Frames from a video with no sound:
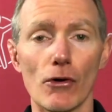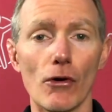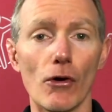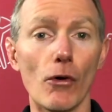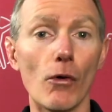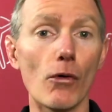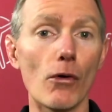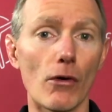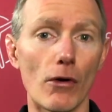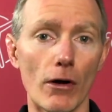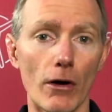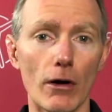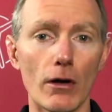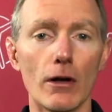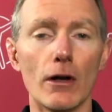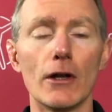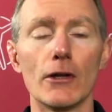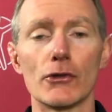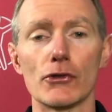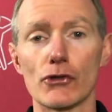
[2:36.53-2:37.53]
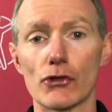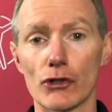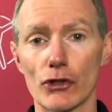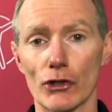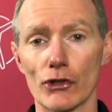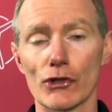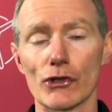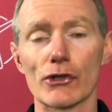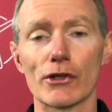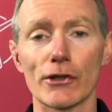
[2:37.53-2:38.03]
or
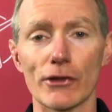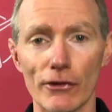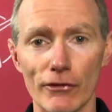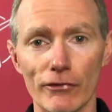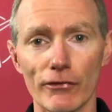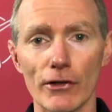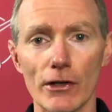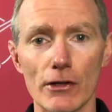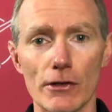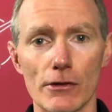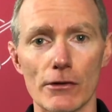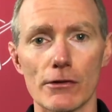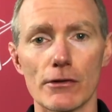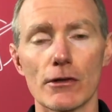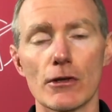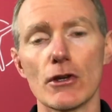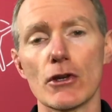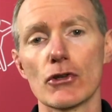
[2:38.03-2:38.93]
just in the front.